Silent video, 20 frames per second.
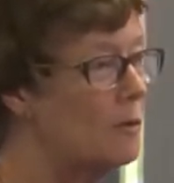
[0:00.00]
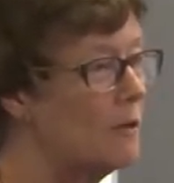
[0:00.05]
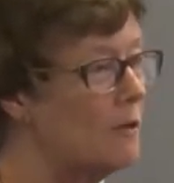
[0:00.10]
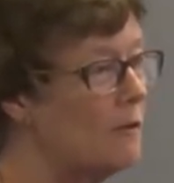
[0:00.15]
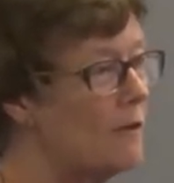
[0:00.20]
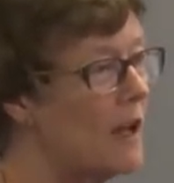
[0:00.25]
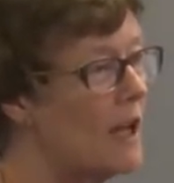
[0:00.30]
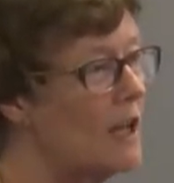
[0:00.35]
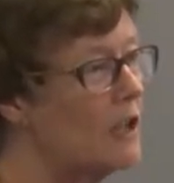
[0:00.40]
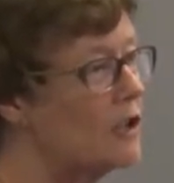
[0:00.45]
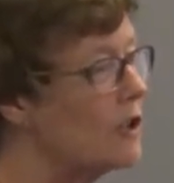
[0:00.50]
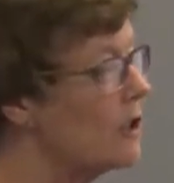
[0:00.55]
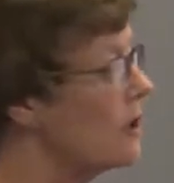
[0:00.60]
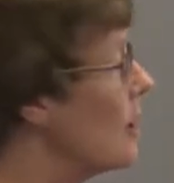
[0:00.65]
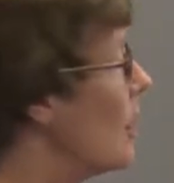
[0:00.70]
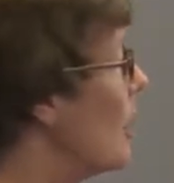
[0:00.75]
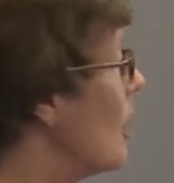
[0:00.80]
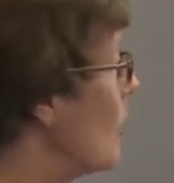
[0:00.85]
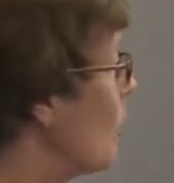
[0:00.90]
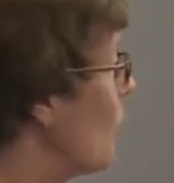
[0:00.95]
inflation
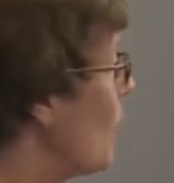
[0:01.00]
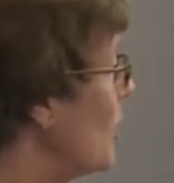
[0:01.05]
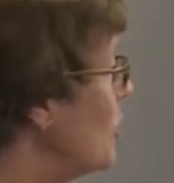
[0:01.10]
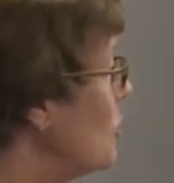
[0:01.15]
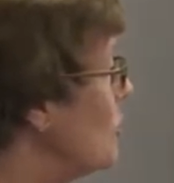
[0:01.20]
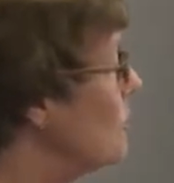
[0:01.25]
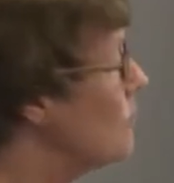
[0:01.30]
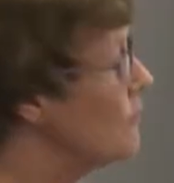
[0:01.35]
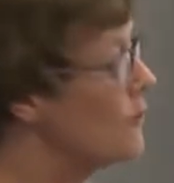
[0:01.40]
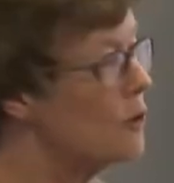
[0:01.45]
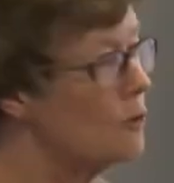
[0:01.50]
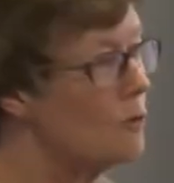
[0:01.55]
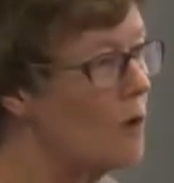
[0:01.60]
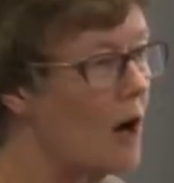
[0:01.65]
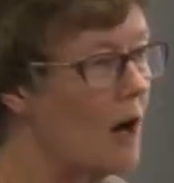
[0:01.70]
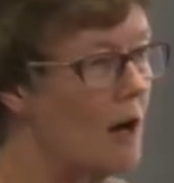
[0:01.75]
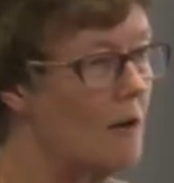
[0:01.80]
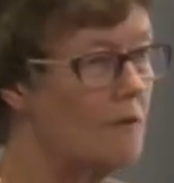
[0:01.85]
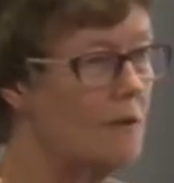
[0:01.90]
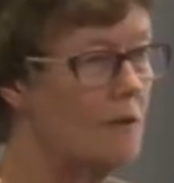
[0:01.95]
when you've
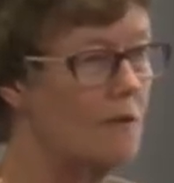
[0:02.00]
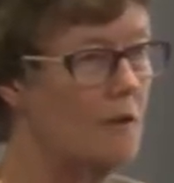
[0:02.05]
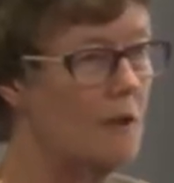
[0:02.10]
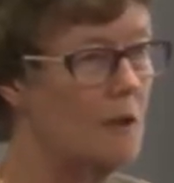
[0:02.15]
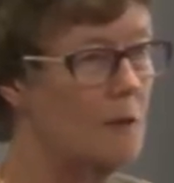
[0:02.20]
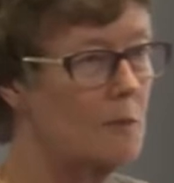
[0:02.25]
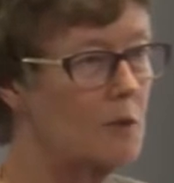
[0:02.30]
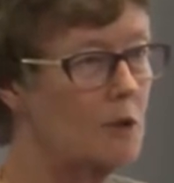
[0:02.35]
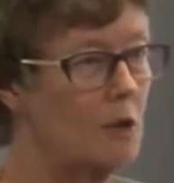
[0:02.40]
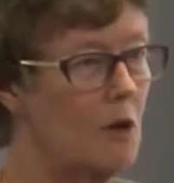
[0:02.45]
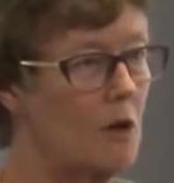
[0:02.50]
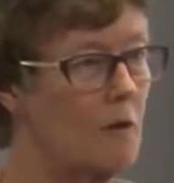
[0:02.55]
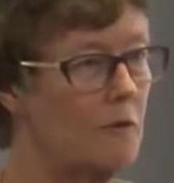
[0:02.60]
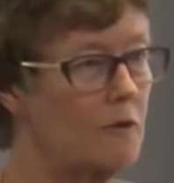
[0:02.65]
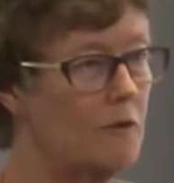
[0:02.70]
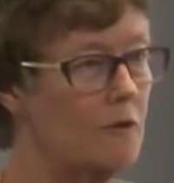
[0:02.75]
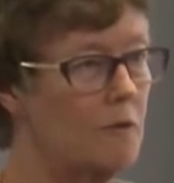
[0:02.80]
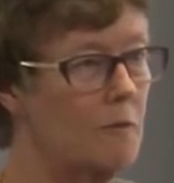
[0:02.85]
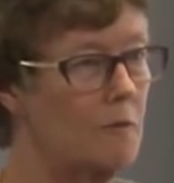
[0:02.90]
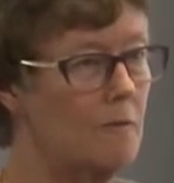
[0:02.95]
derived the Phillips curves
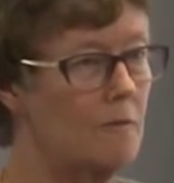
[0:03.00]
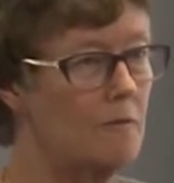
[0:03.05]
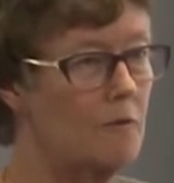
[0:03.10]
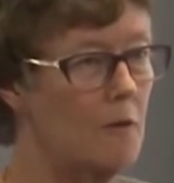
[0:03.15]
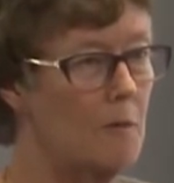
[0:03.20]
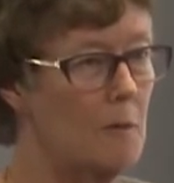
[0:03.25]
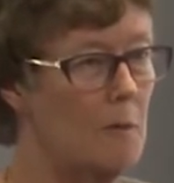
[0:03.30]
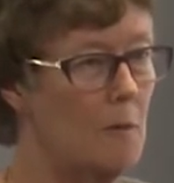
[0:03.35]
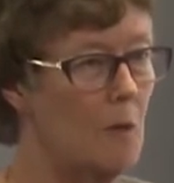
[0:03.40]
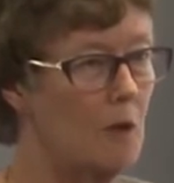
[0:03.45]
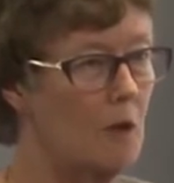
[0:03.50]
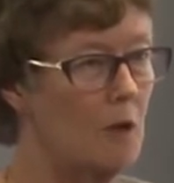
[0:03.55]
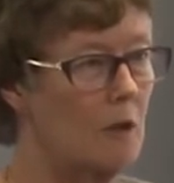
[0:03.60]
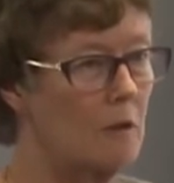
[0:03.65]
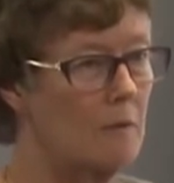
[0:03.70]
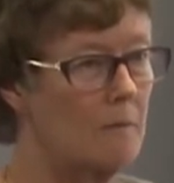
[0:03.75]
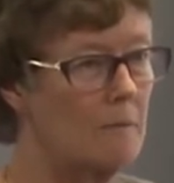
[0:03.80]
from, from the model.